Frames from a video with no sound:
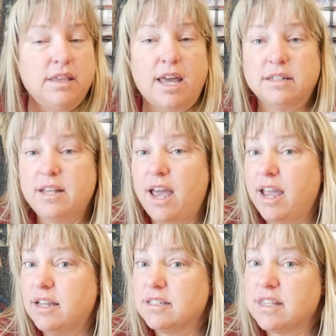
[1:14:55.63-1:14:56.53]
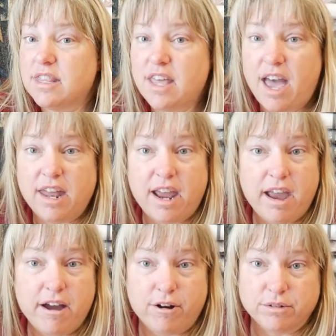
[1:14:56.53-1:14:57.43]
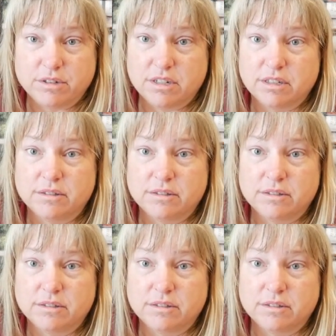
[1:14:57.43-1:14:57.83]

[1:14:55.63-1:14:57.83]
that takes that out,